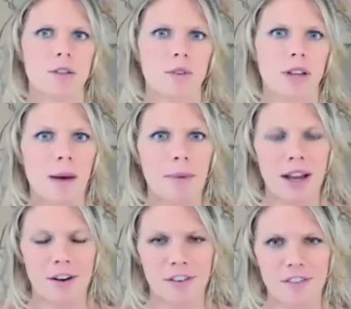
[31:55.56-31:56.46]
coming
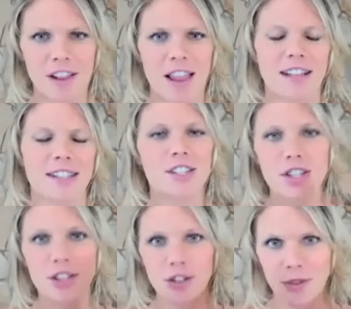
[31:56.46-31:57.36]
out of the last
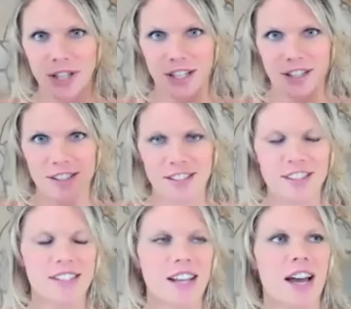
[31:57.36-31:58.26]
2
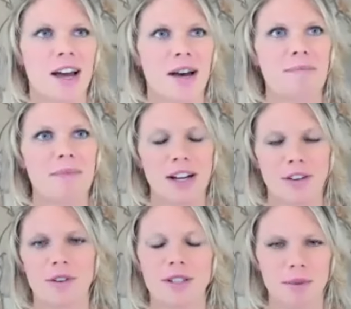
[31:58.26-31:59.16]
years, I
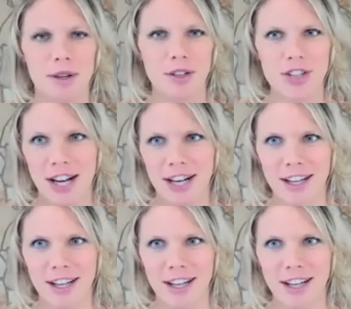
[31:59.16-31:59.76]
know as we were chatting a